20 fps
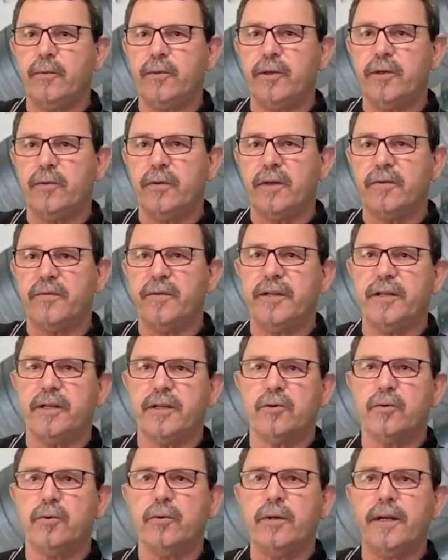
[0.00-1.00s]
we do have here
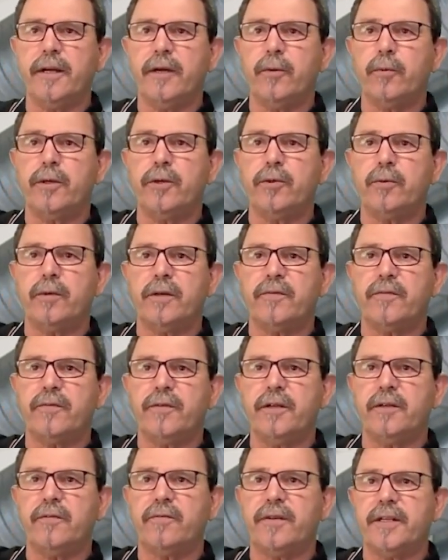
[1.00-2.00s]
cooling, we do have
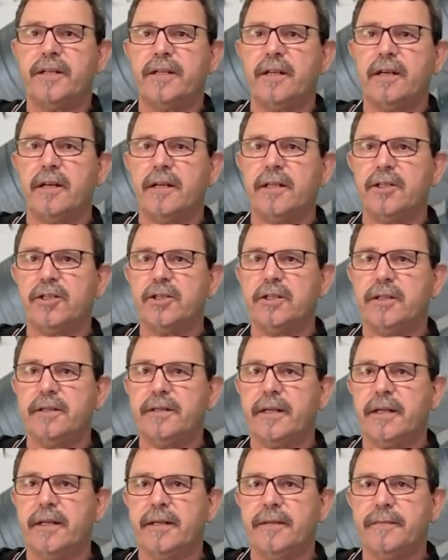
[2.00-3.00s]
here ventilation.
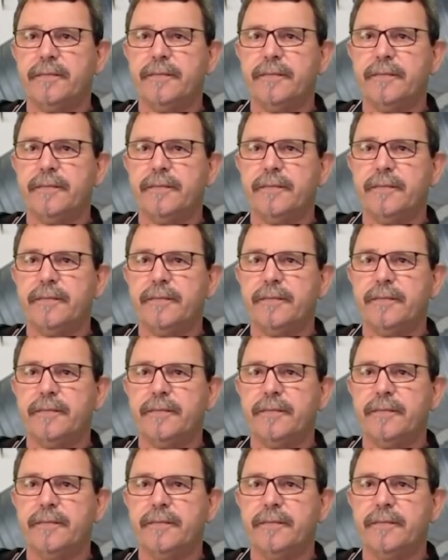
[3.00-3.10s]
Yeah.